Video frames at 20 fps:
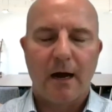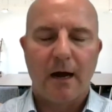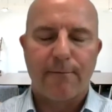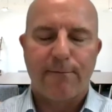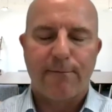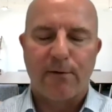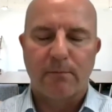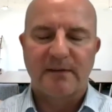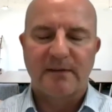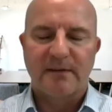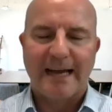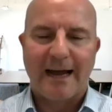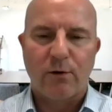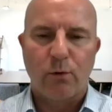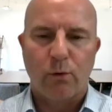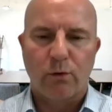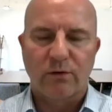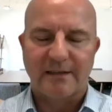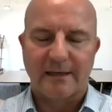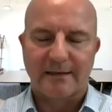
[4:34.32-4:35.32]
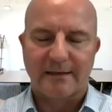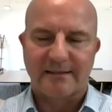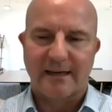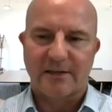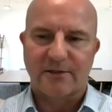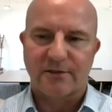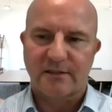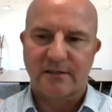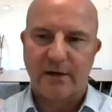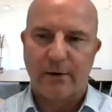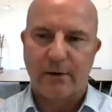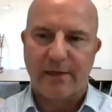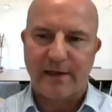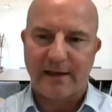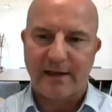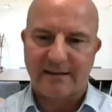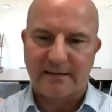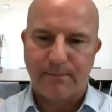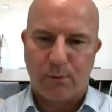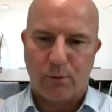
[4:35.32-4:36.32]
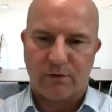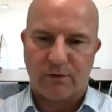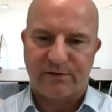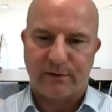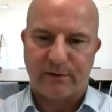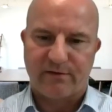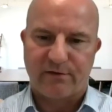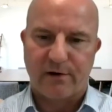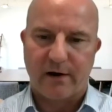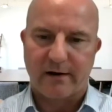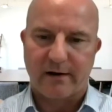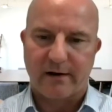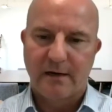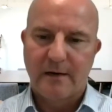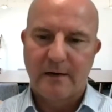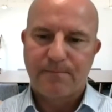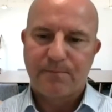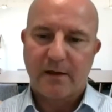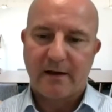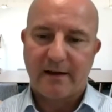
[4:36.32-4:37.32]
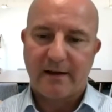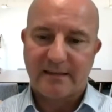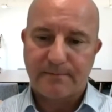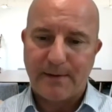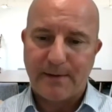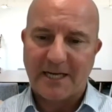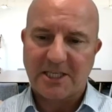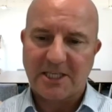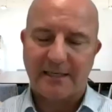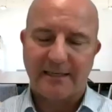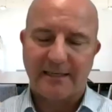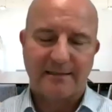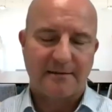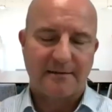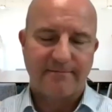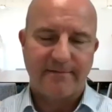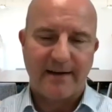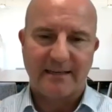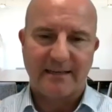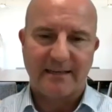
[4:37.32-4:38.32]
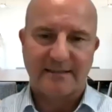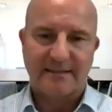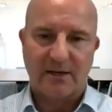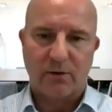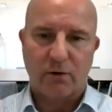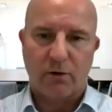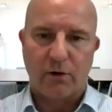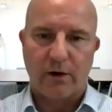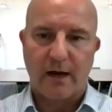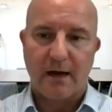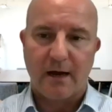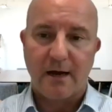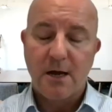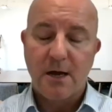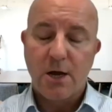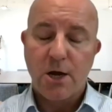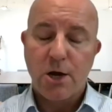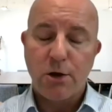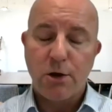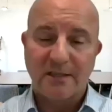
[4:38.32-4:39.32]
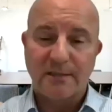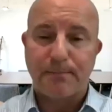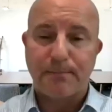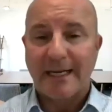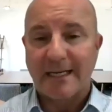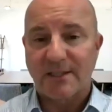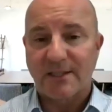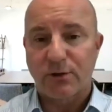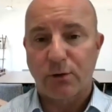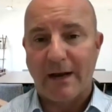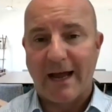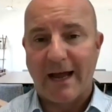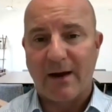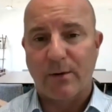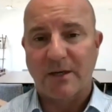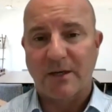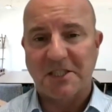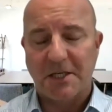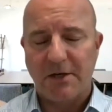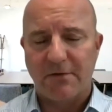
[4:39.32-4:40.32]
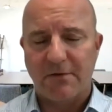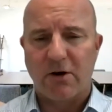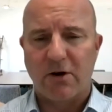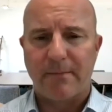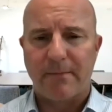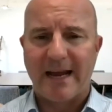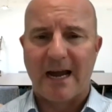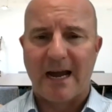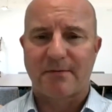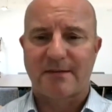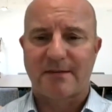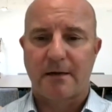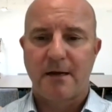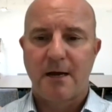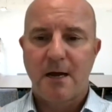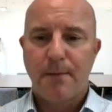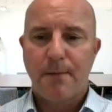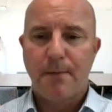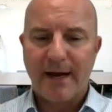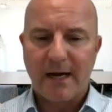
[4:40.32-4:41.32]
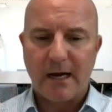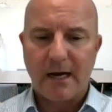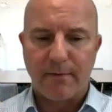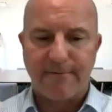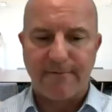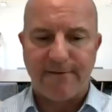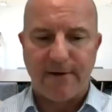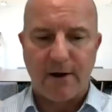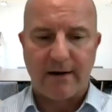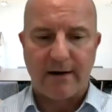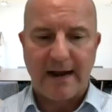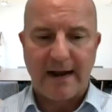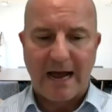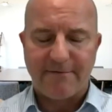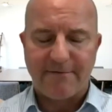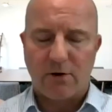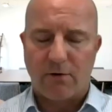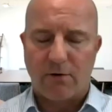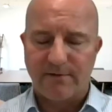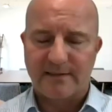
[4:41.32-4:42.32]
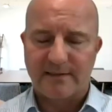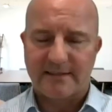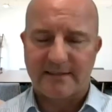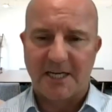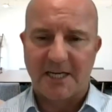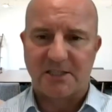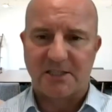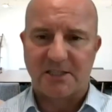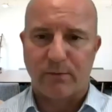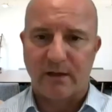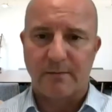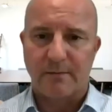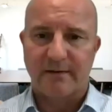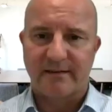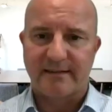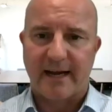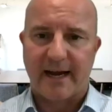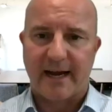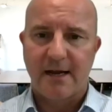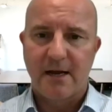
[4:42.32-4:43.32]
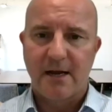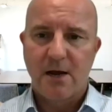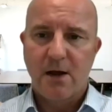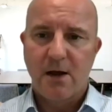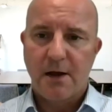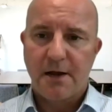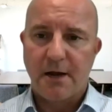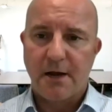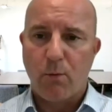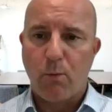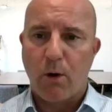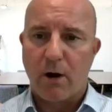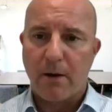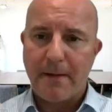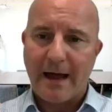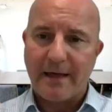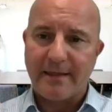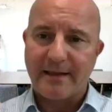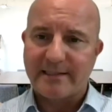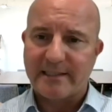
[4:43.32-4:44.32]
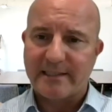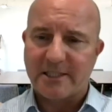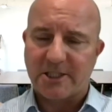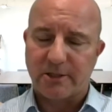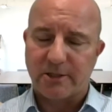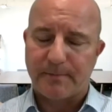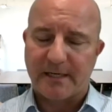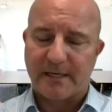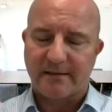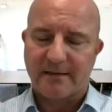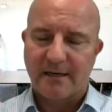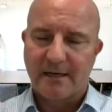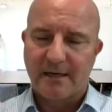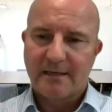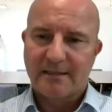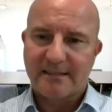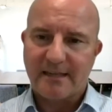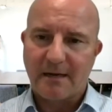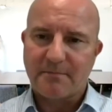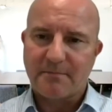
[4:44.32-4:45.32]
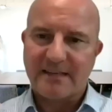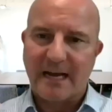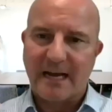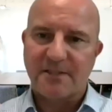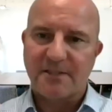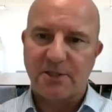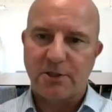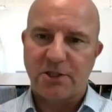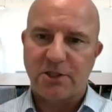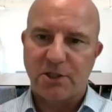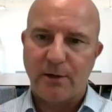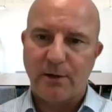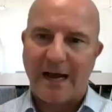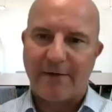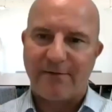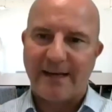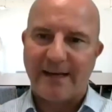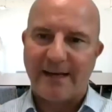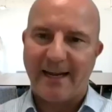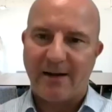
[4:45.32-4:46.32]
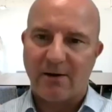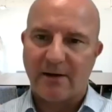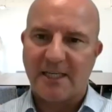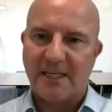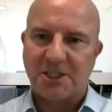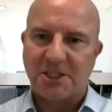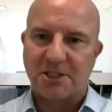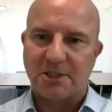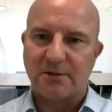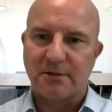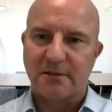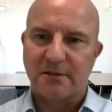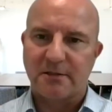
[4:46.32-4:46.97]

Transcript: from town halls, etc. So I think it's important to instruct a specialist conveyancing lawyer who speaks your language. And you've got to be able to pick up the phone and have a conversation with them and say, you know, what about these issues? Because sometimes you do have legal issues.